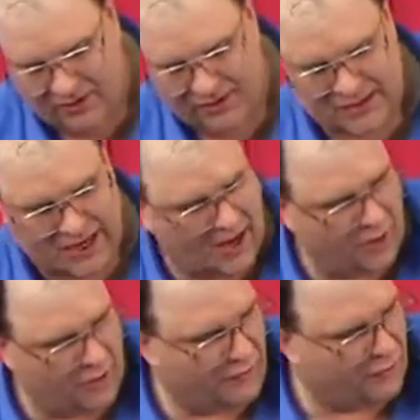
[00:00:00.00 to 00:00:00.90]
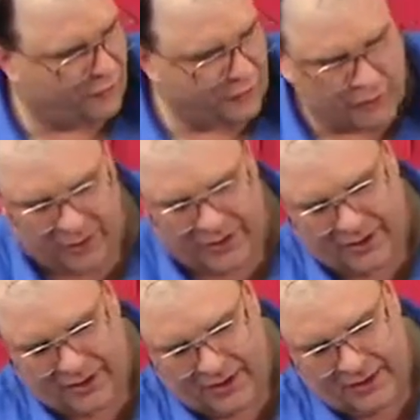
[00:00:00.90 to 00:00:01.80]
is how the fluid,
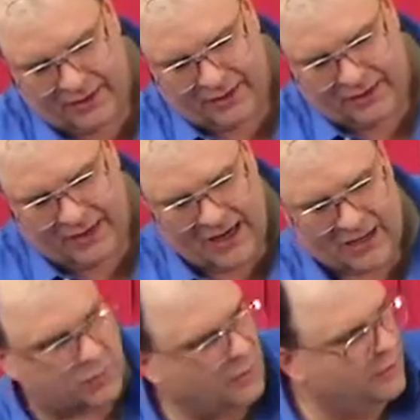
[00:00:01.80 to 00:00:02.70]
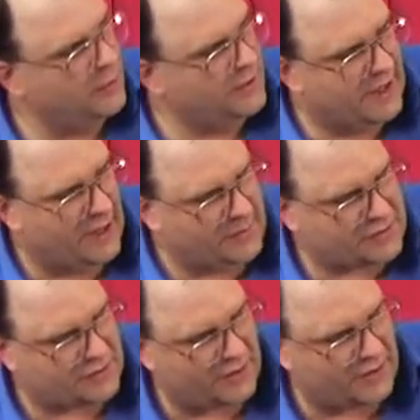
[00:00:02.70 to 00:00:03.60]
the actual fluid
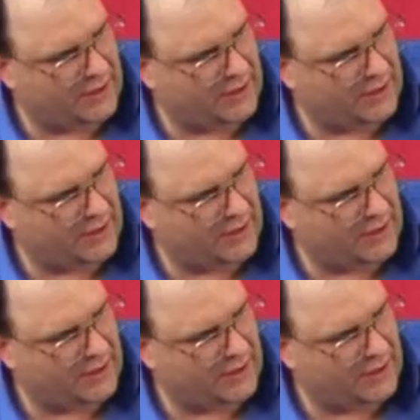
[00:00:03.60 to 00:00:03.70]
chemistry,